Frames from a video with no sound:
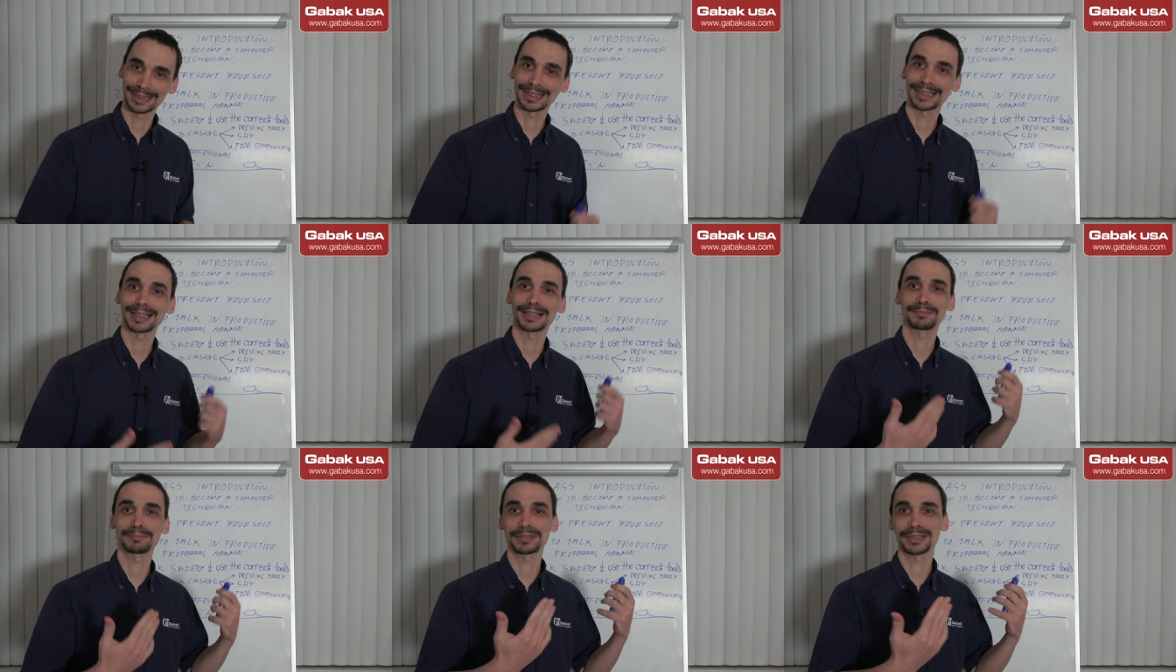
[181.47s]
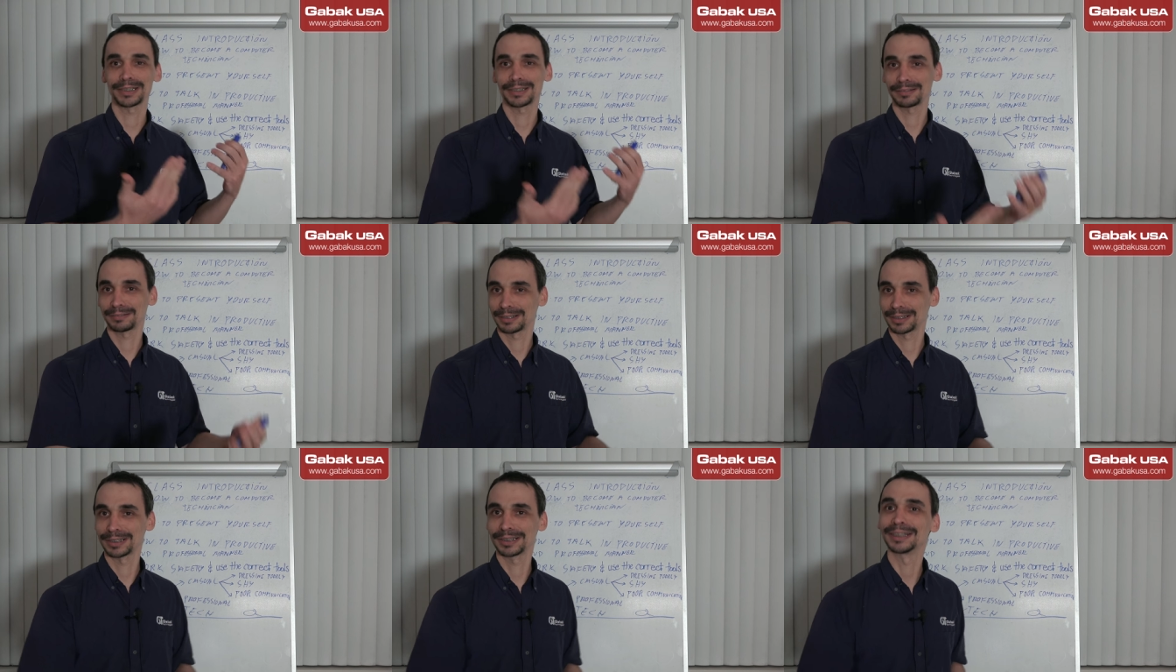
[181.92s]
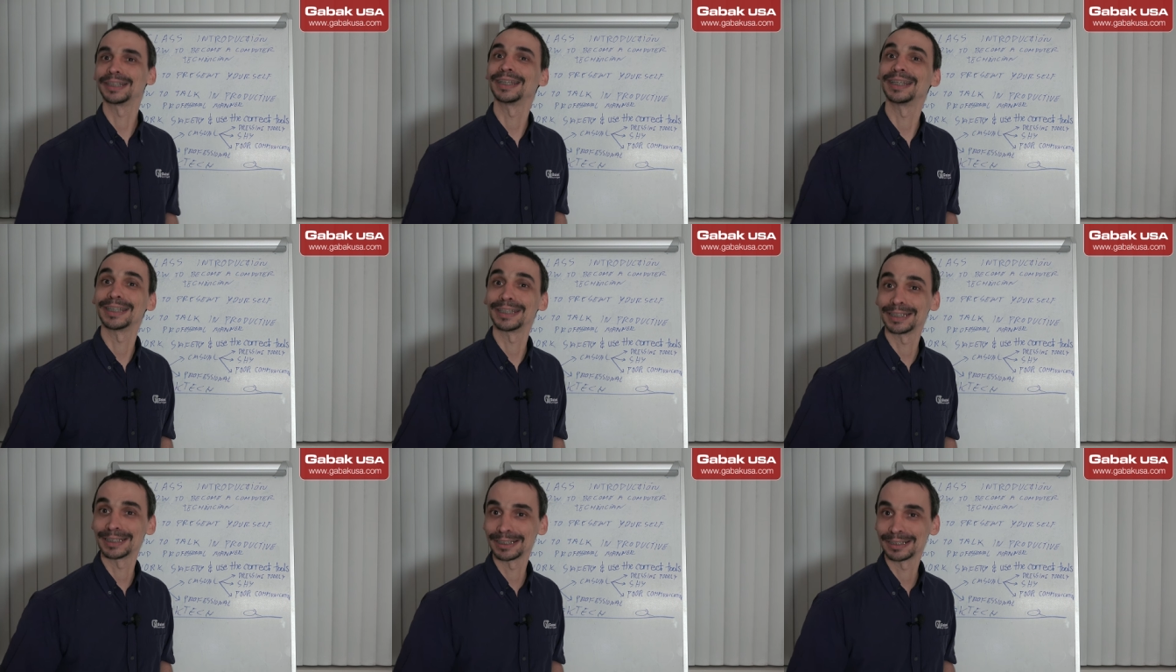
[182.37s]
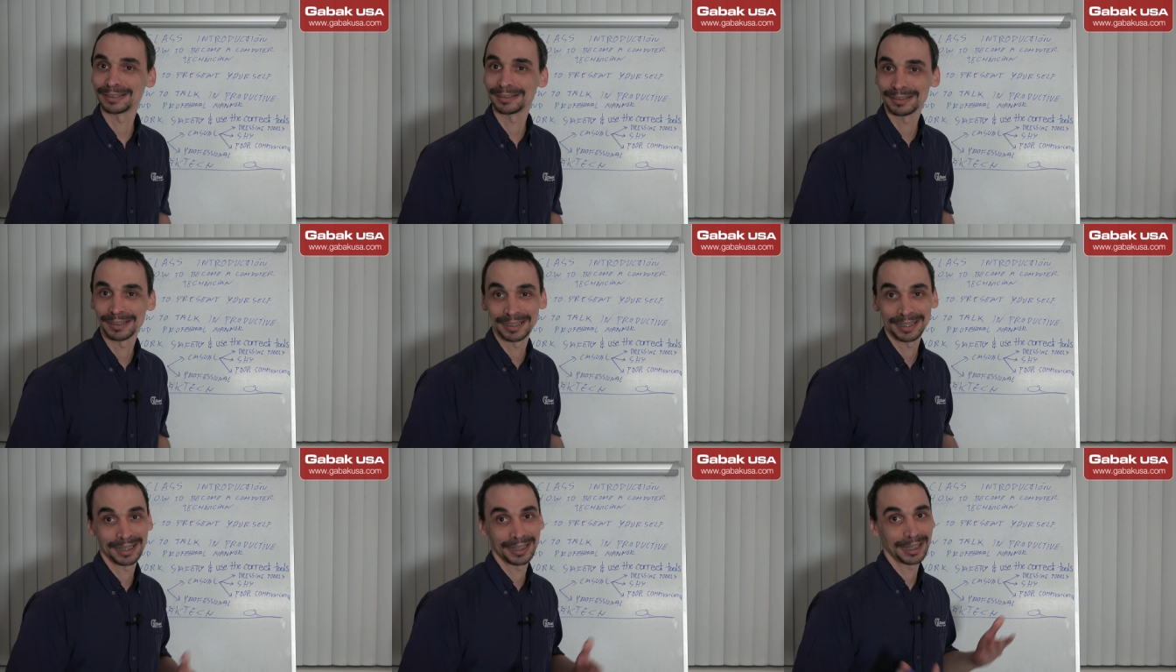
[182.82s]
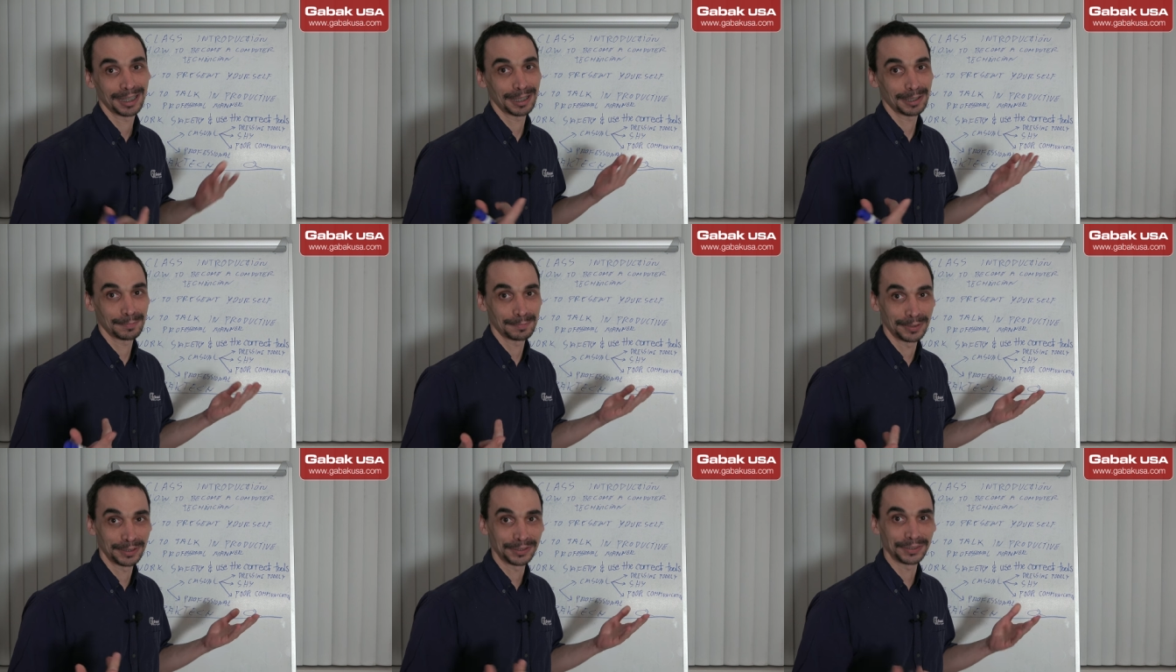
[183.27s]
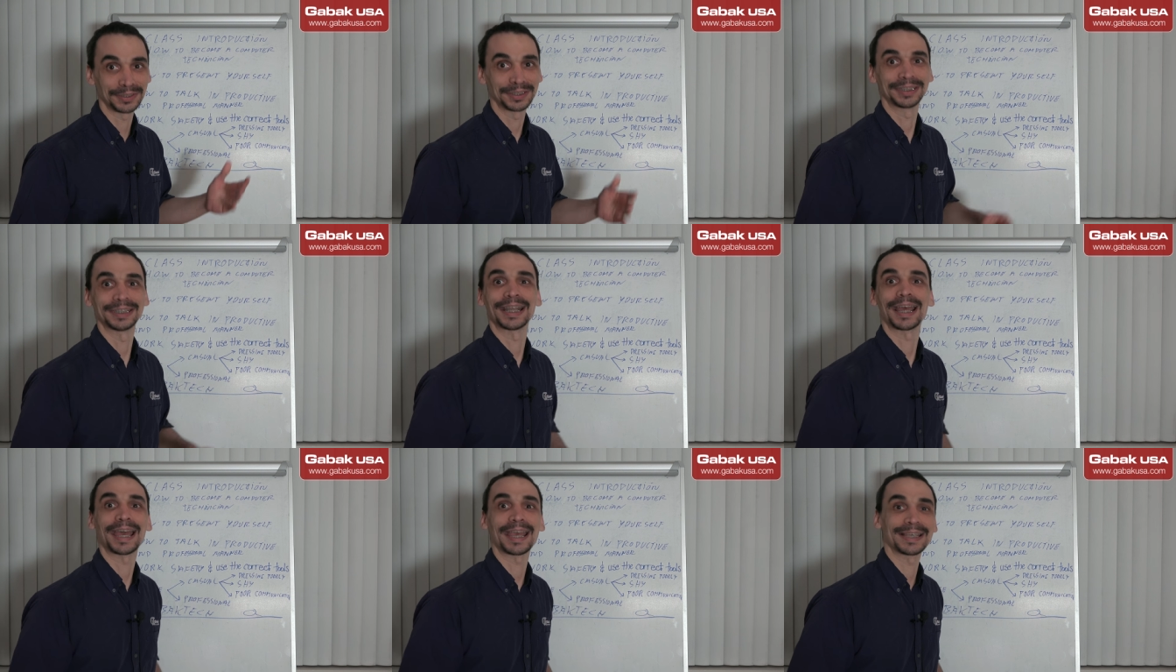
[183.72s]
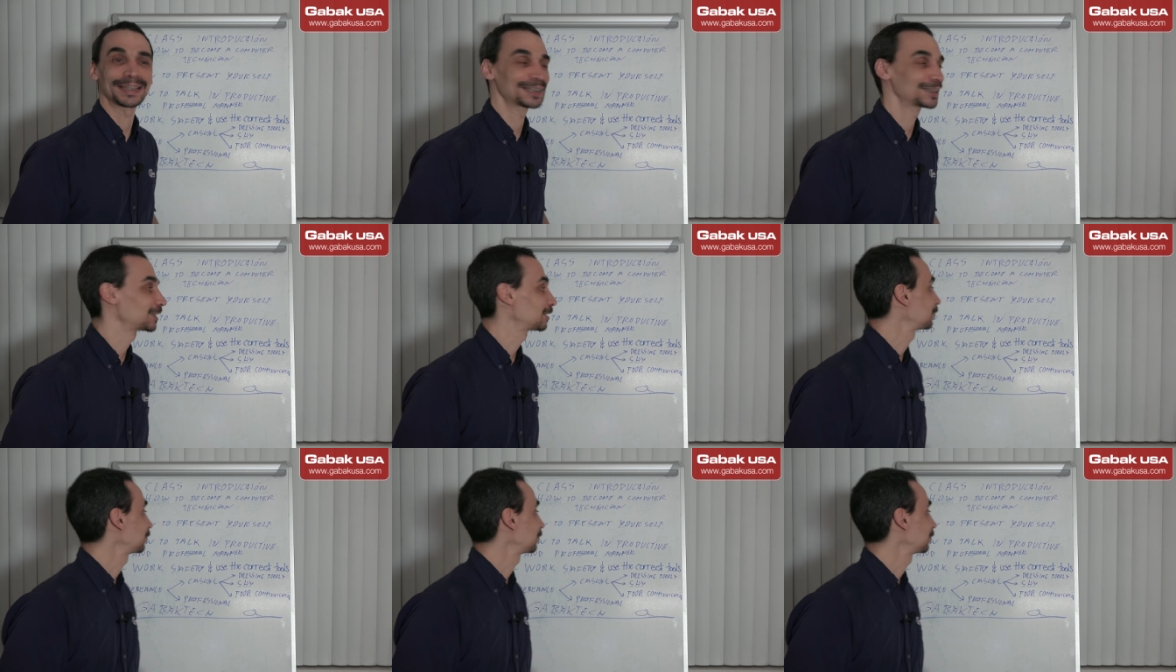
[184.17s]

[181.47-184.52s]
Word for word: tell me. And in a very nice